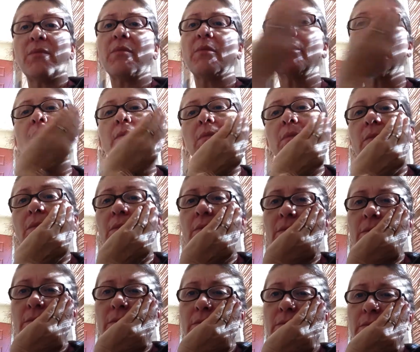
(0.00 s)

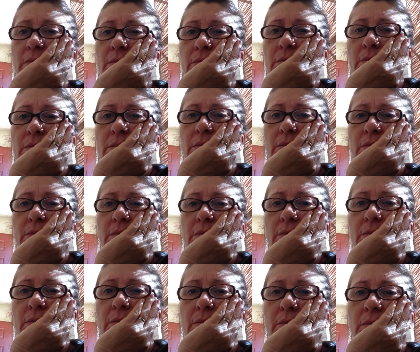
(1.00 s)

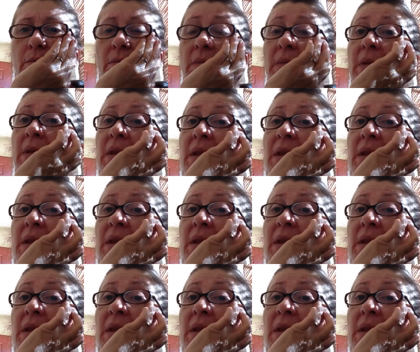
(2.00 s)
Nothing is said.